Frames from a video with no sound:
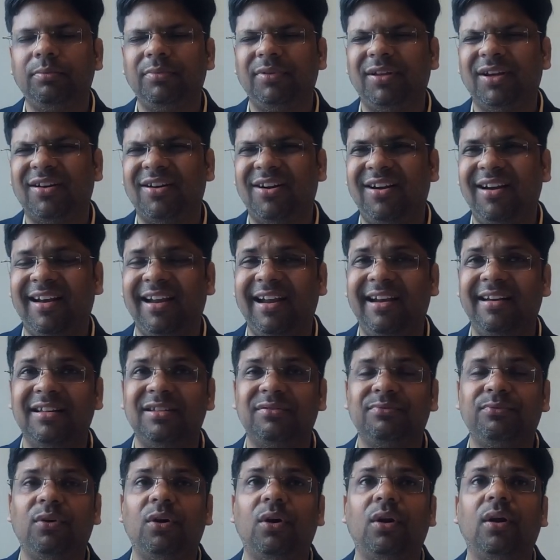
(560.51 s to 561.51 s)
the content
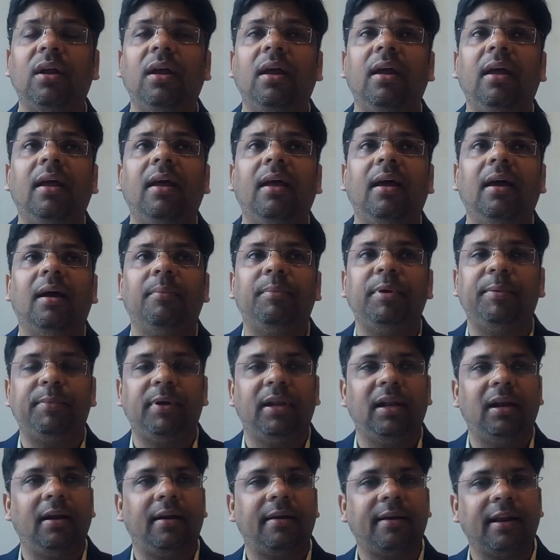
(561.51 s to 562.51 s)
is for
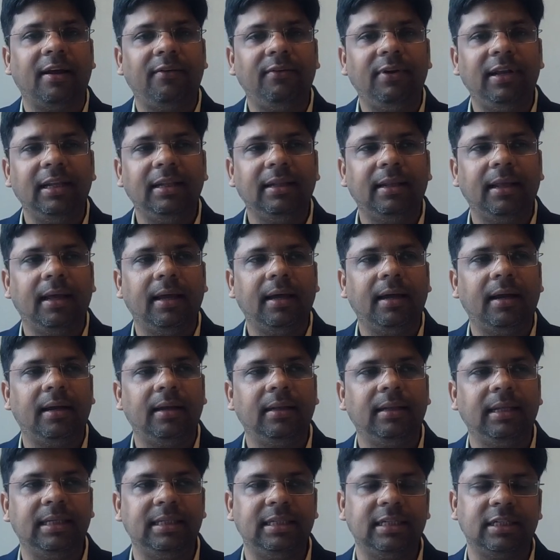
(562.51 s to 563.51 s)
people are traveling
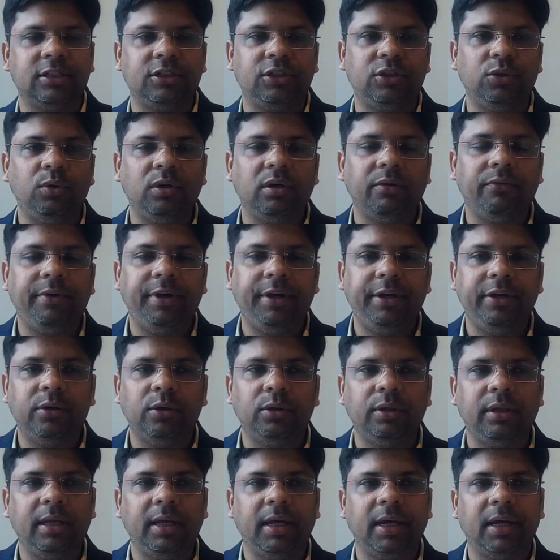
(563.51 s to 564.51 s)
there, they just shoot a
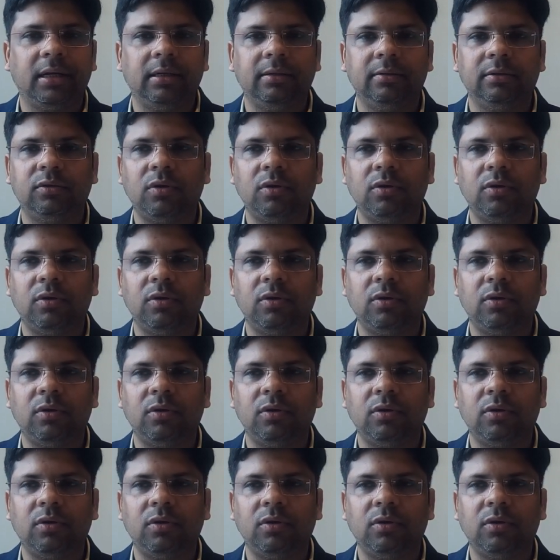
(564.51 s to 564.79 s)
video there.